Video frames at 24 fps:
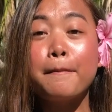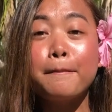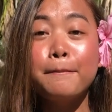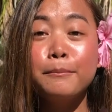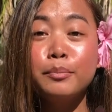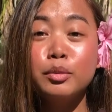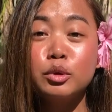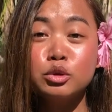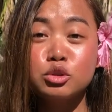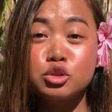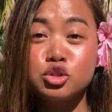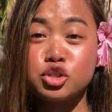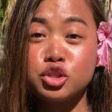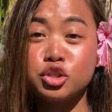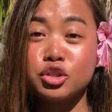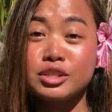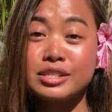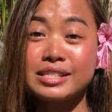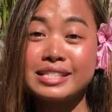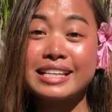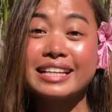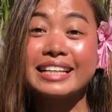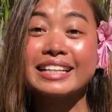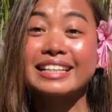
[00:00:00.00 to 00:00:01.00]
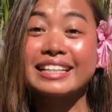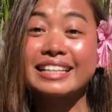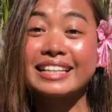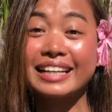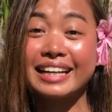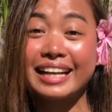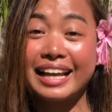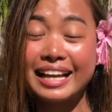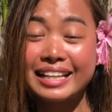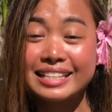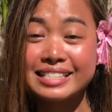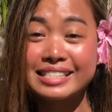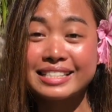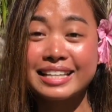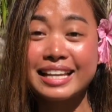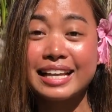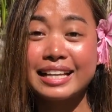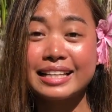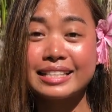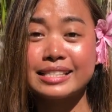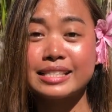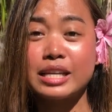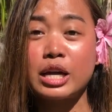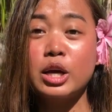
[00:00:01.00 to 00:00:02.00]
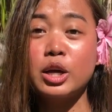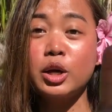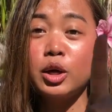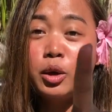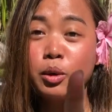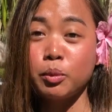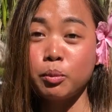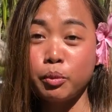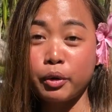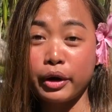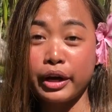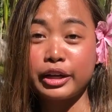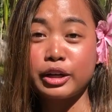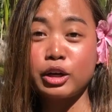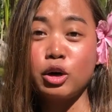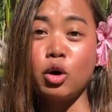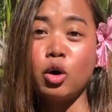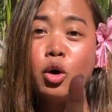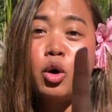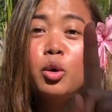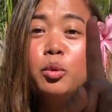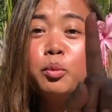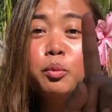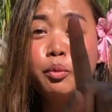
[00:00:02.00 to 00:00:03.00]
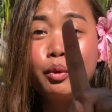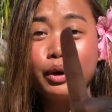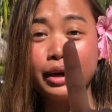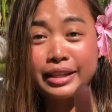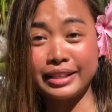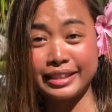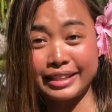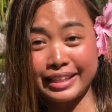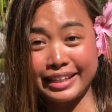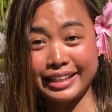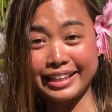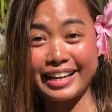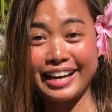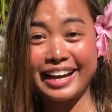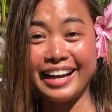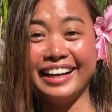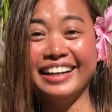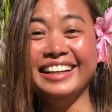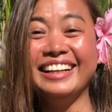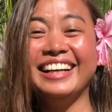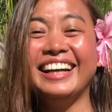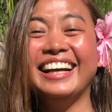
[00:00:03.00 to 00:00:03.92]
Muchas gracias. Bueno, buen día.